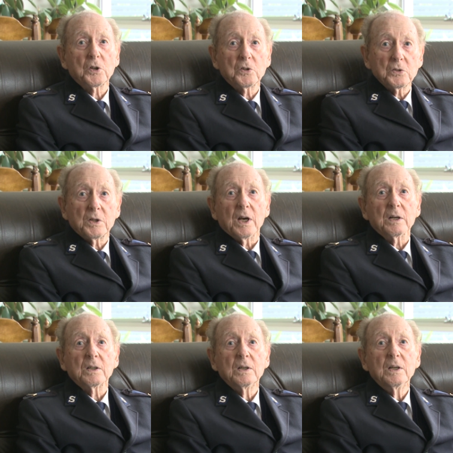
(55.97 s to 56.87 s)
to do
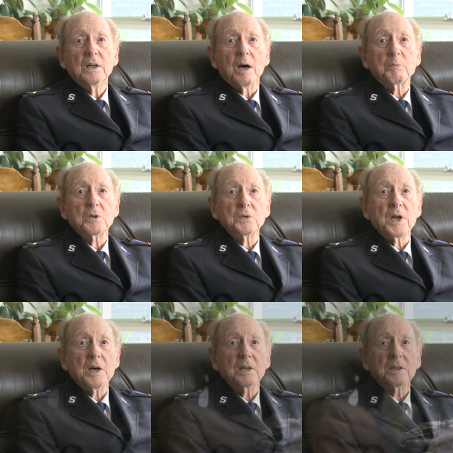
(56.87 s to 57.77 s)
that up till
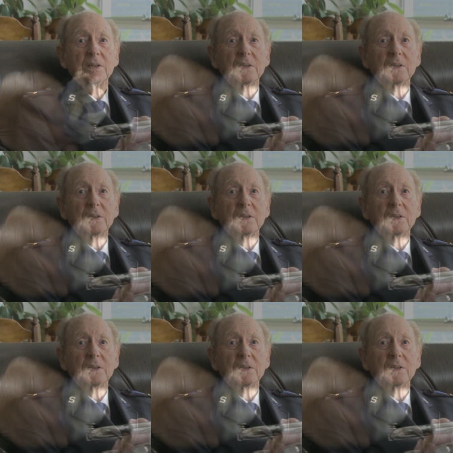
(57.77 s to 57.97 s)
now